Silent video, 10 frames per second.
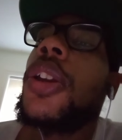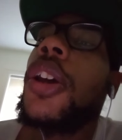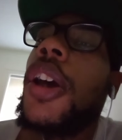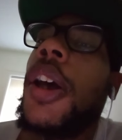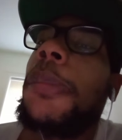
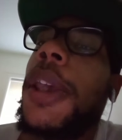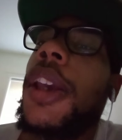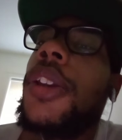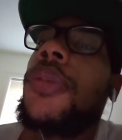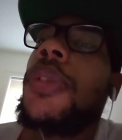A
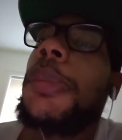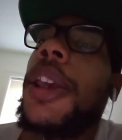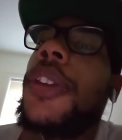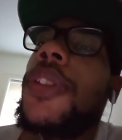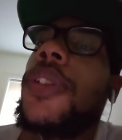man
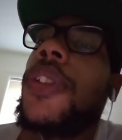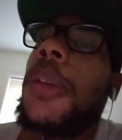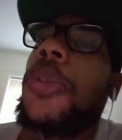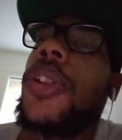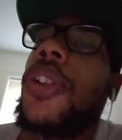remains in
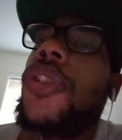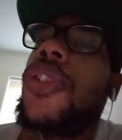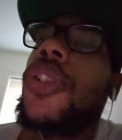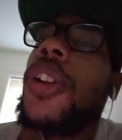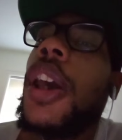stable
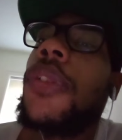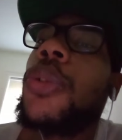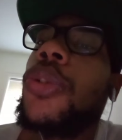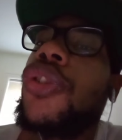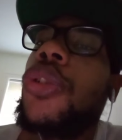condition after
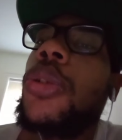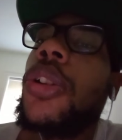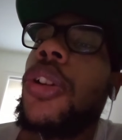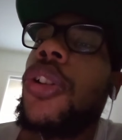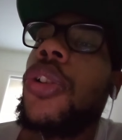a shooting
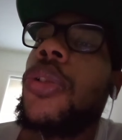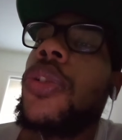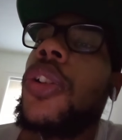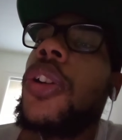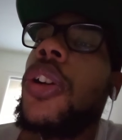occurred
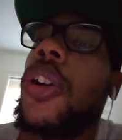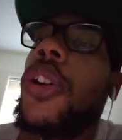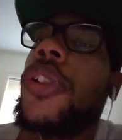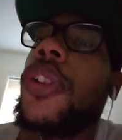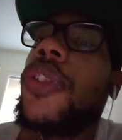
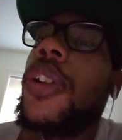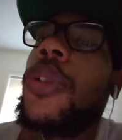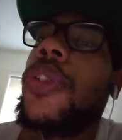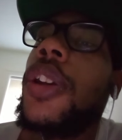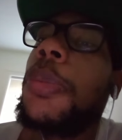on the Center
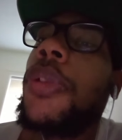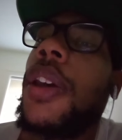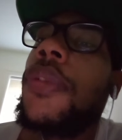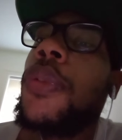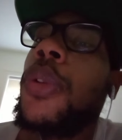City
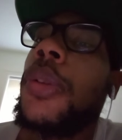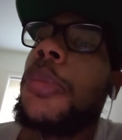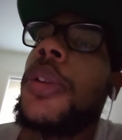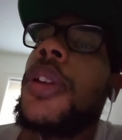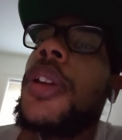platform.
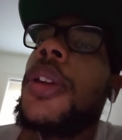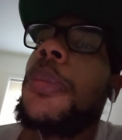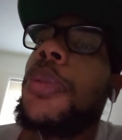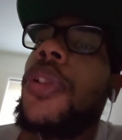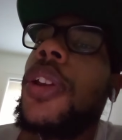
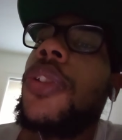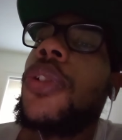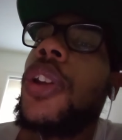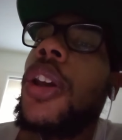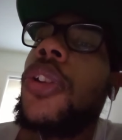Police are
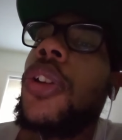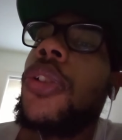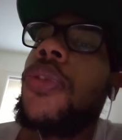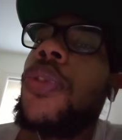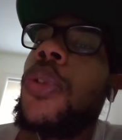now looking
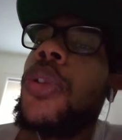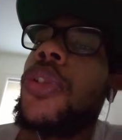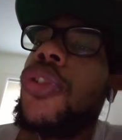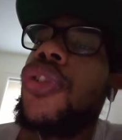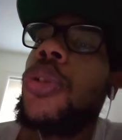for the
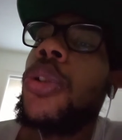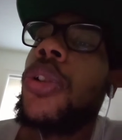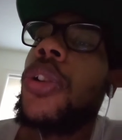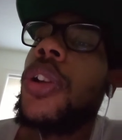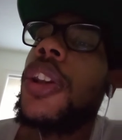
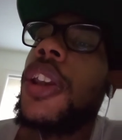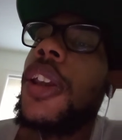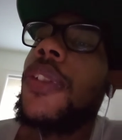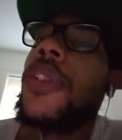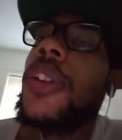shooter in the
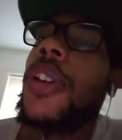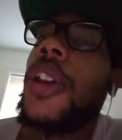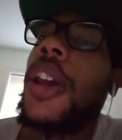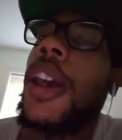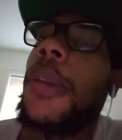incident
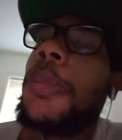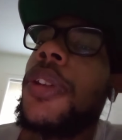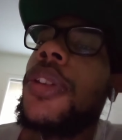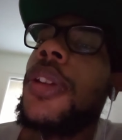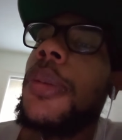that
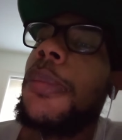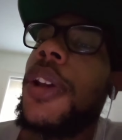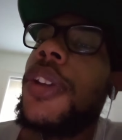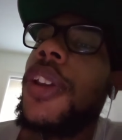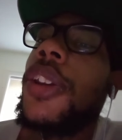happened
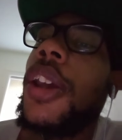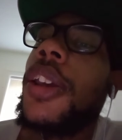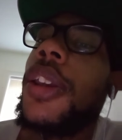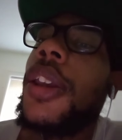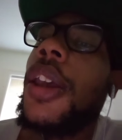Monday
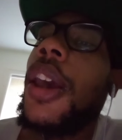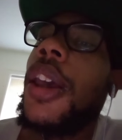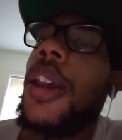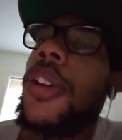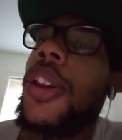night
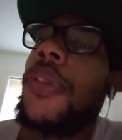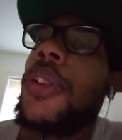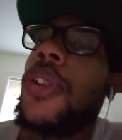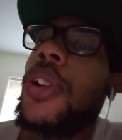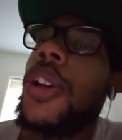at
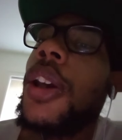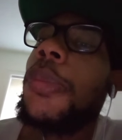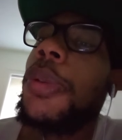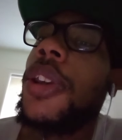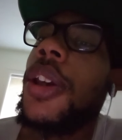11:39
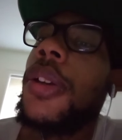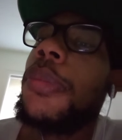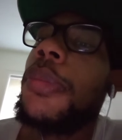p.m.